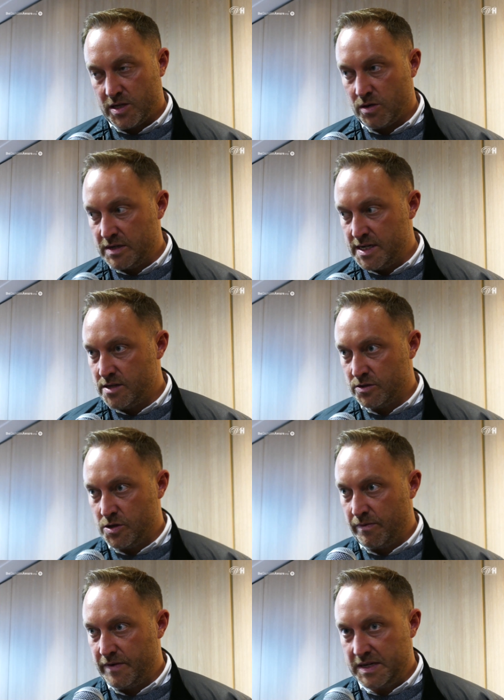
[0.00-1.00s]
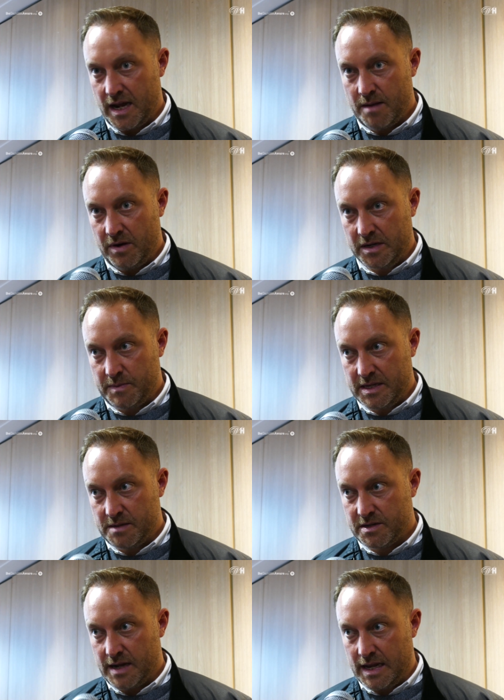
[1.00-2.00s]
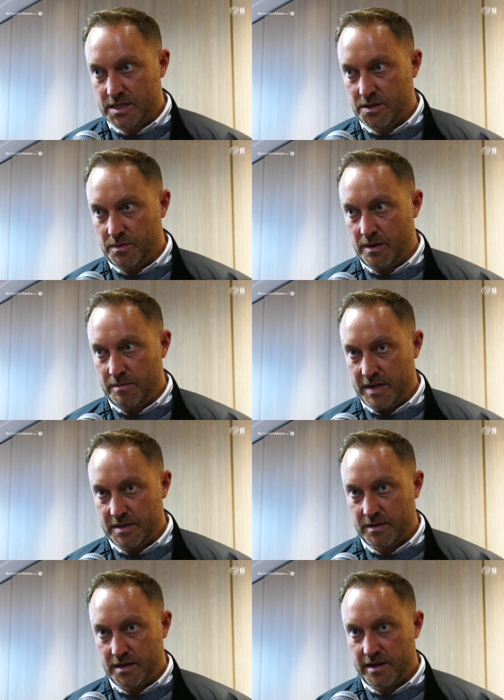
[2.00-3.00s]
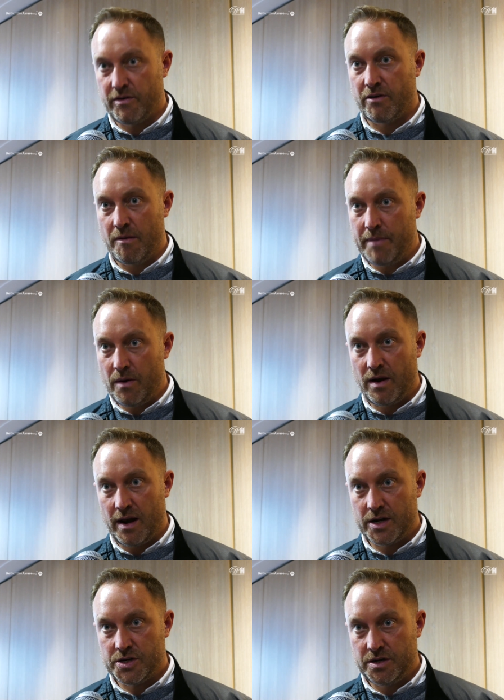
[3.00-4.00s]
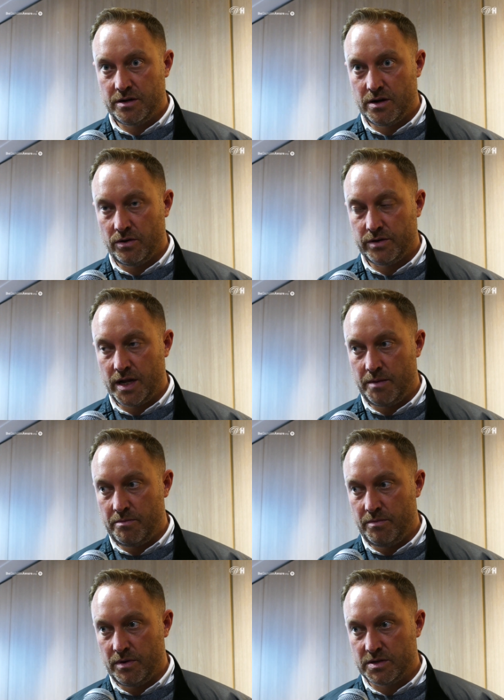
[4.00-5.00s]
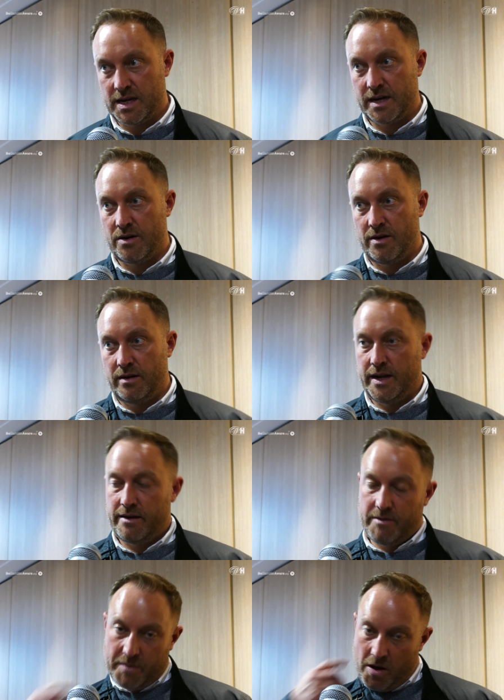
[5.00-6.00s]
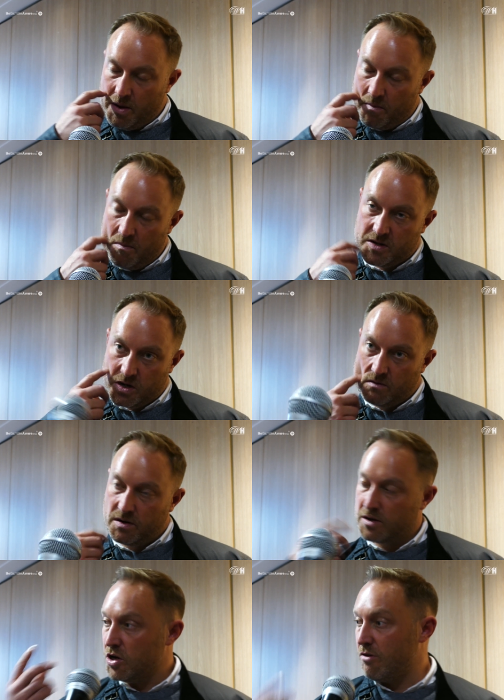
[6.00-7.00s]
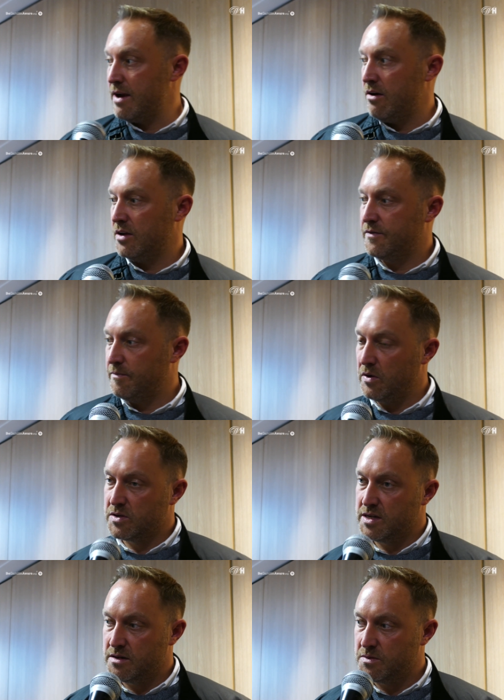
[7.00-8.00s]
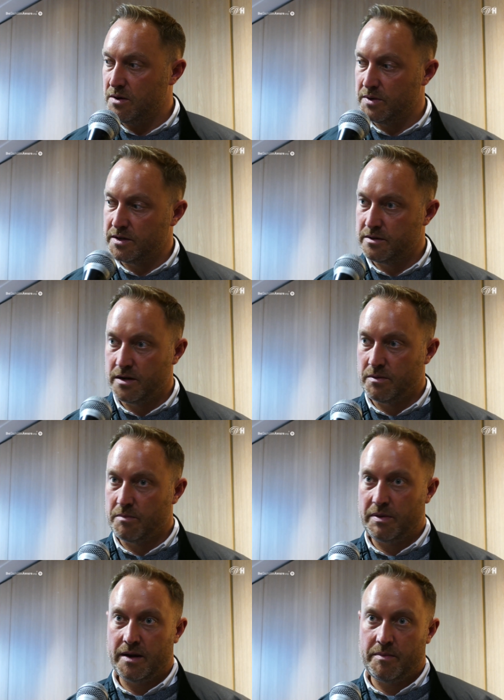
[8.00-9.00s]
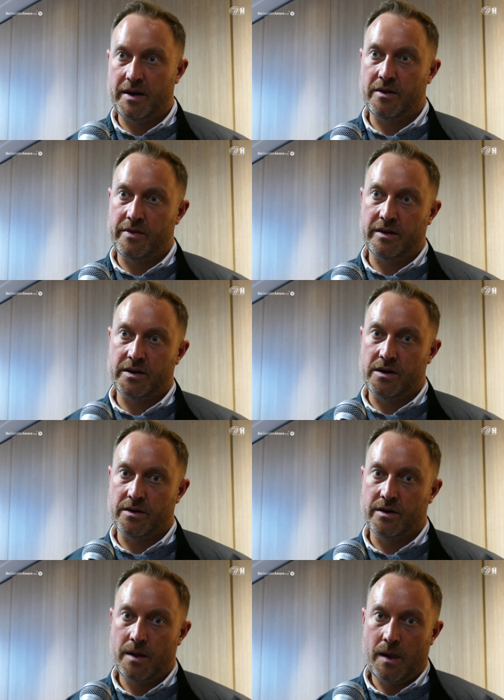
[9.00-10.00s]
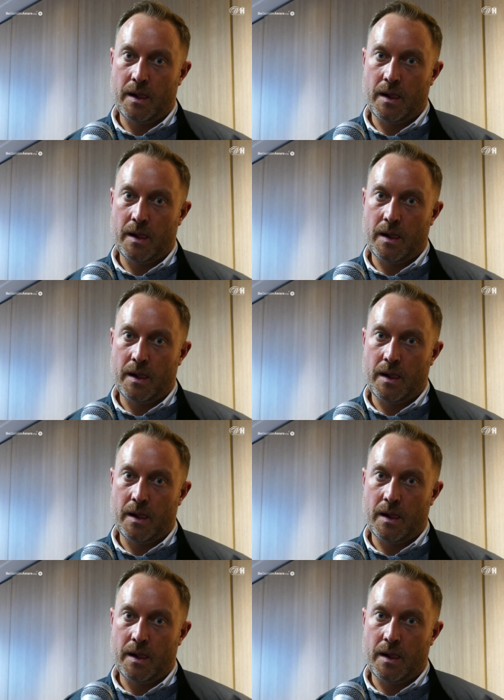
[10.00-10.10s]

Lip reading: as long as he's on top of his game, I expect him to add to his ever-growing belt collection on Saturday night here in Birmingham. It's a great night for boxing as well, and, you know, plenty on the undercard.